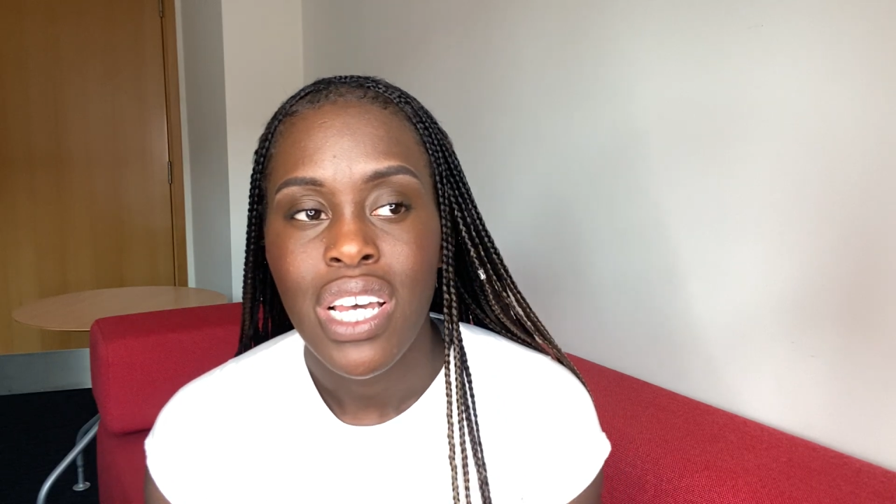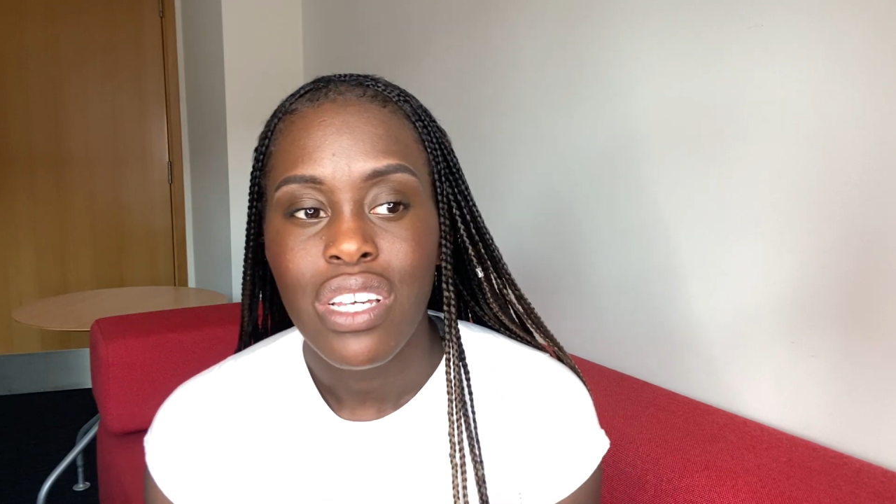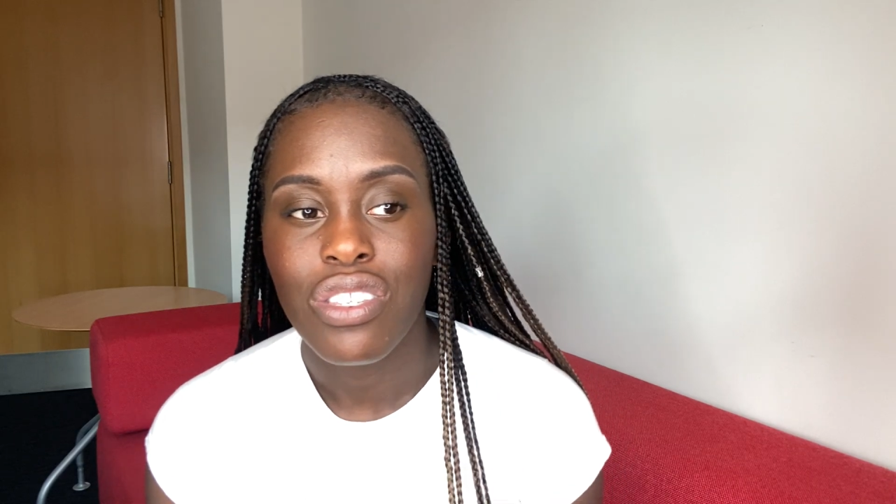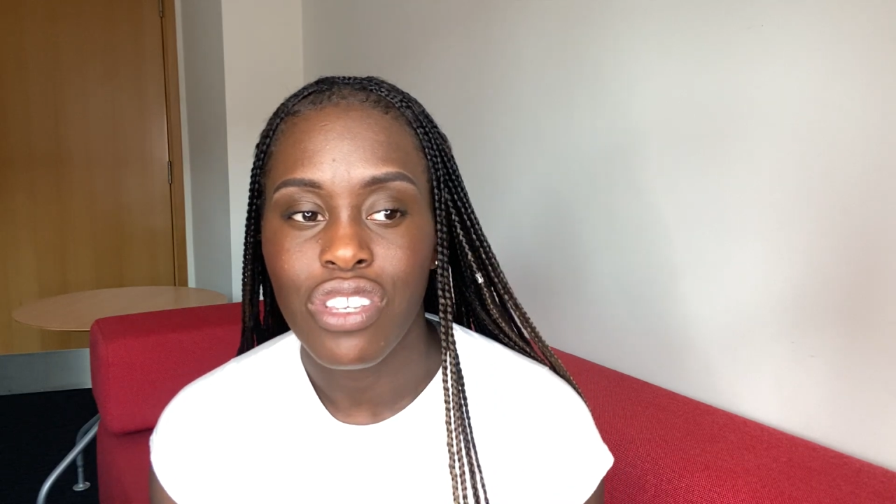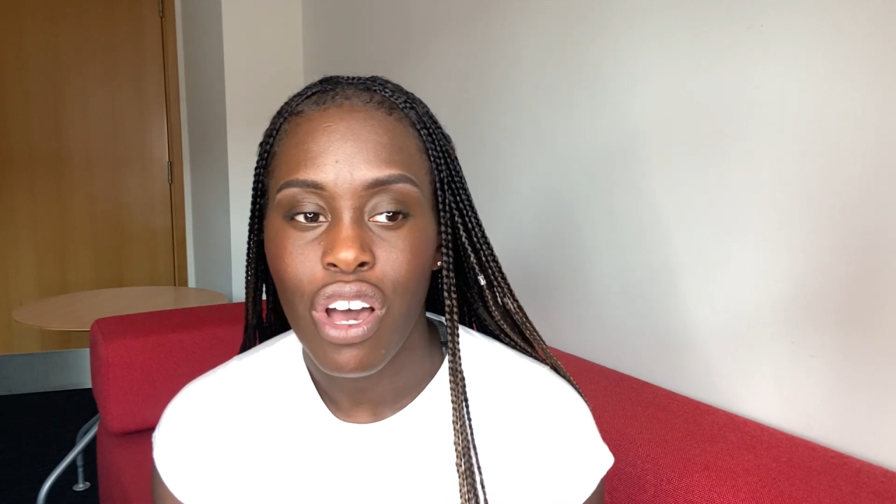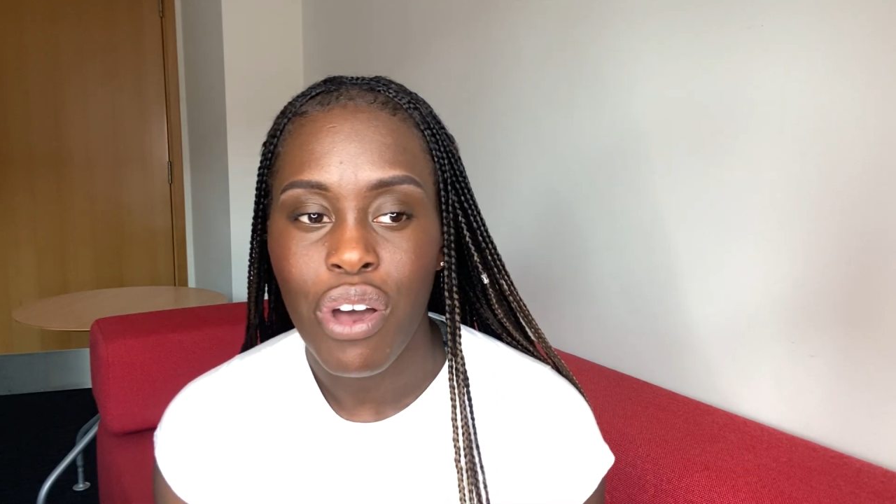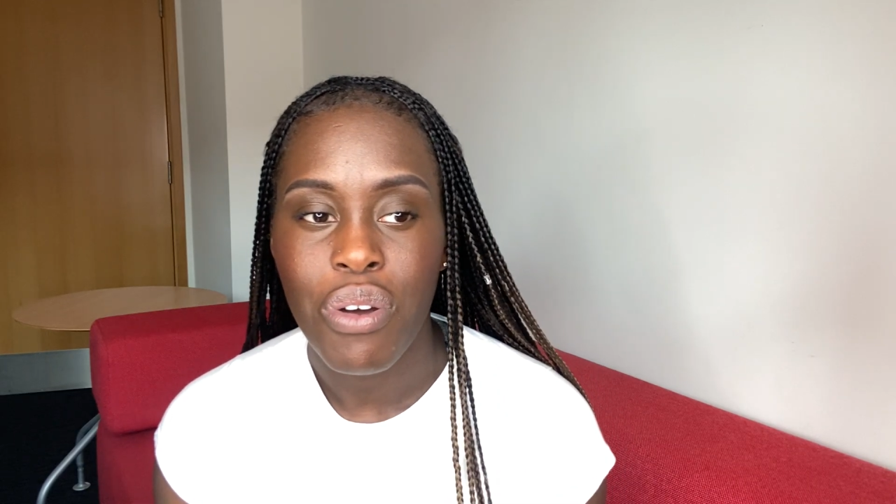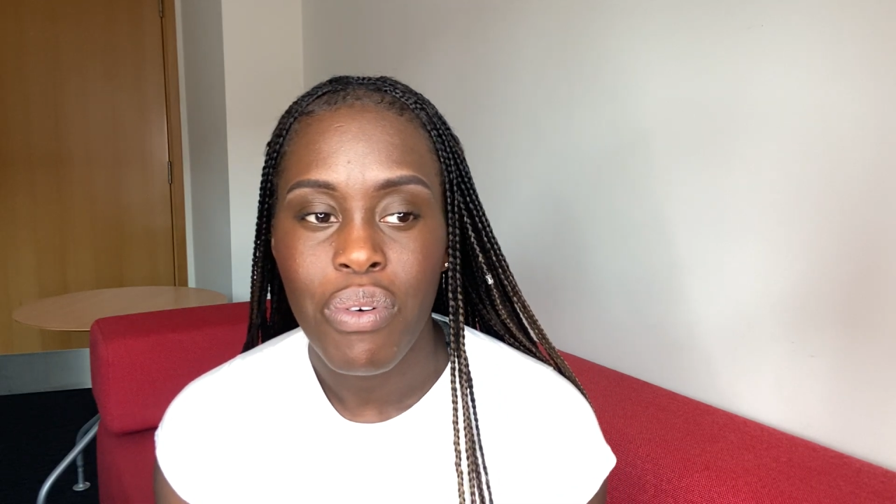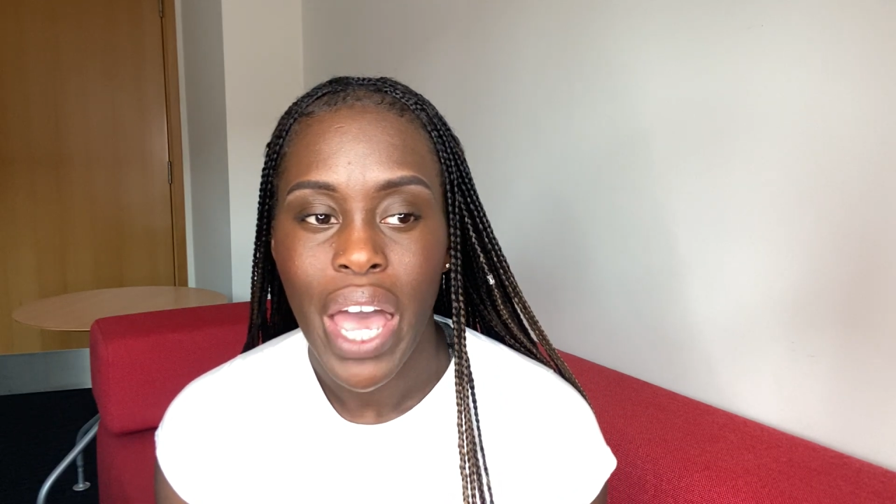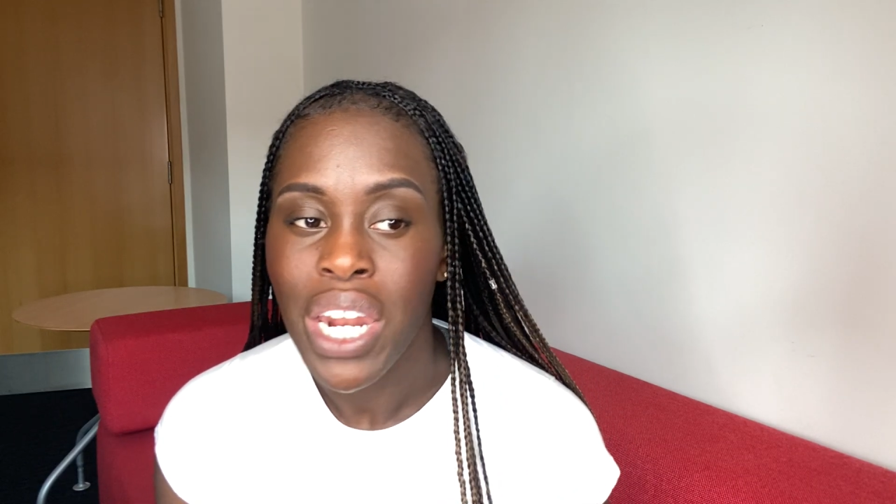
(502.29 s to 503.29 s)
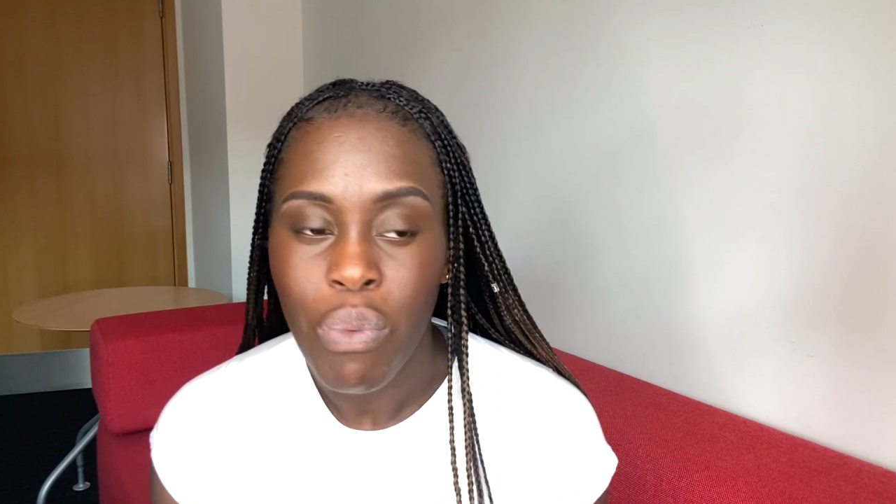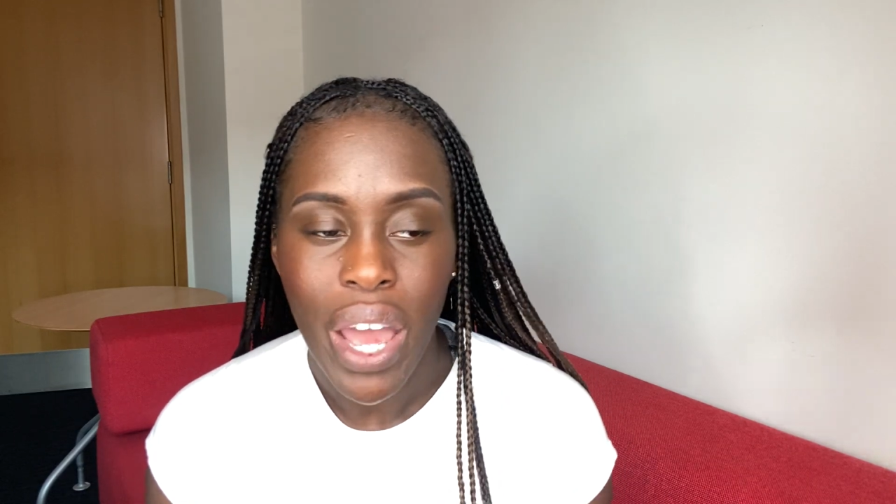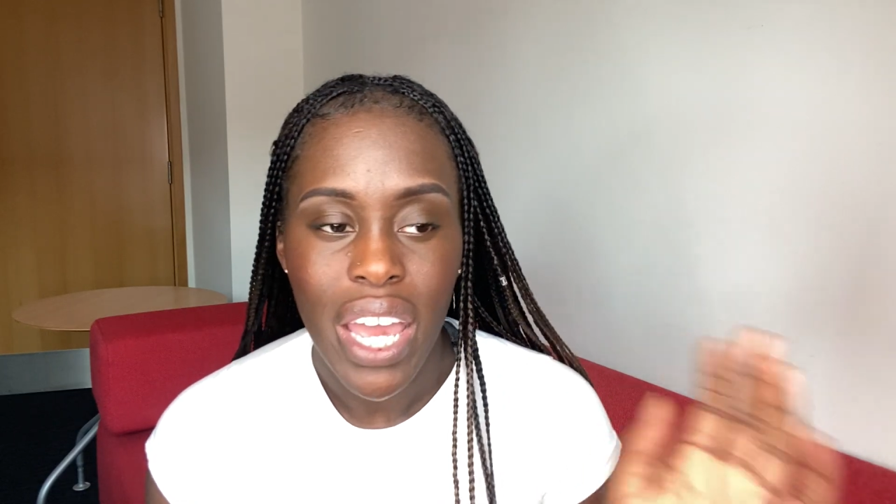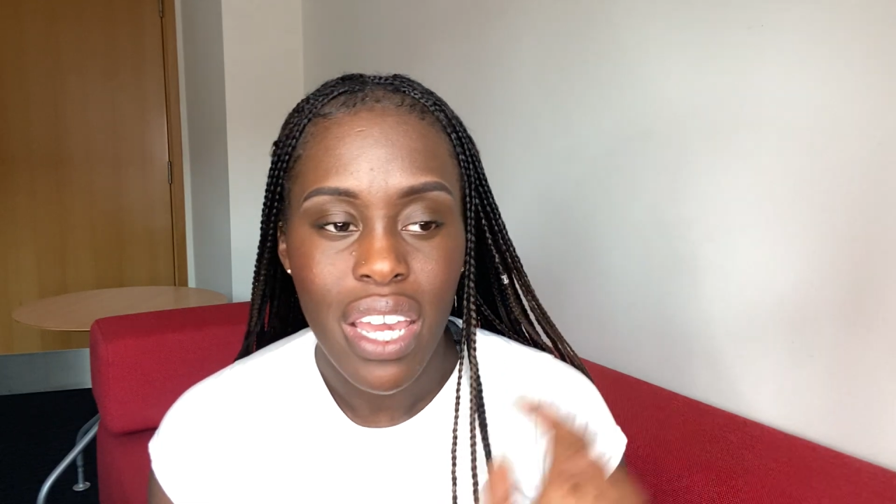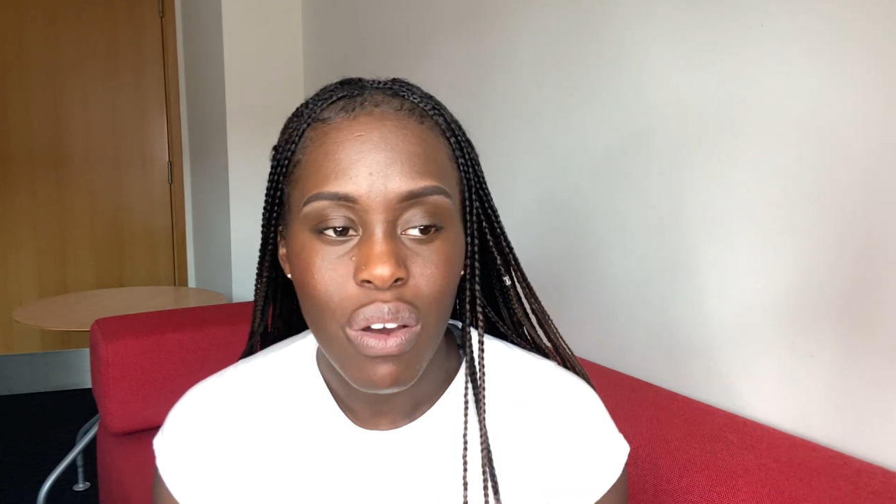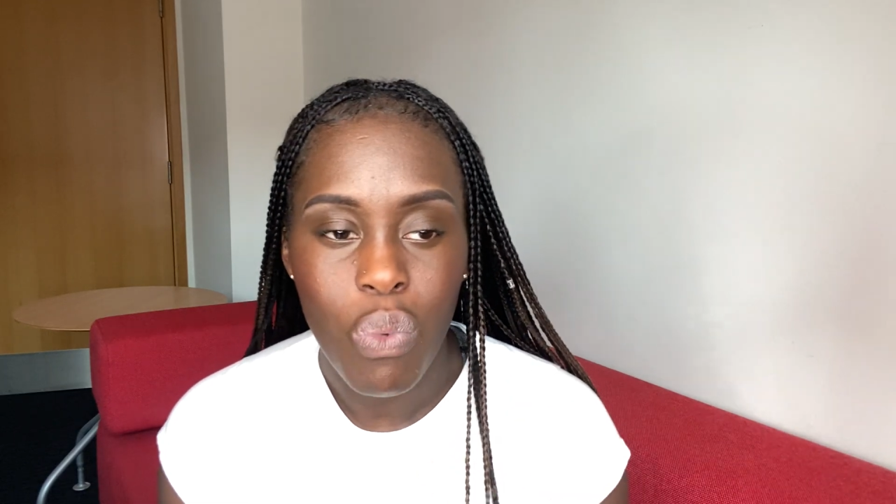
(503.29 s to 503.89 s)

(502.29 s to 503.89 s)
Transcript: So anyway,